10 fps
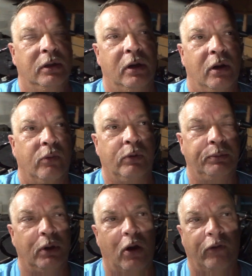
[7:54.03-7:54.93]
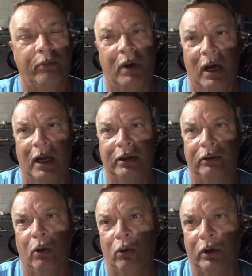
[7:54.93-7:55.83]
ripped off my
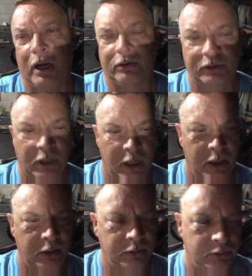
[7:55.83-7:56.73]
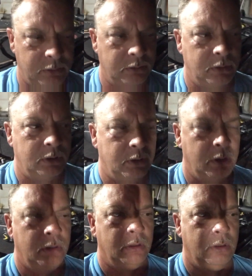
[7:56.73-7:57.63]
door downstairs,
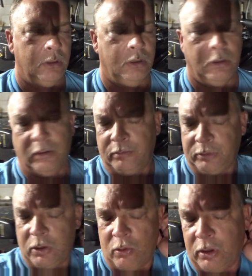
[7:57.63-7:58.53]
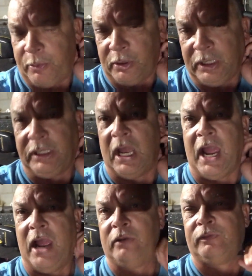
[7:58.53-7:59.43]
going up underneath the
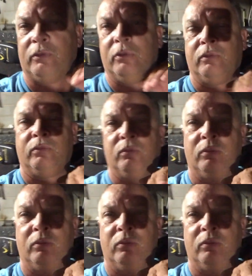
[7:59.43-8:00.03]
house for,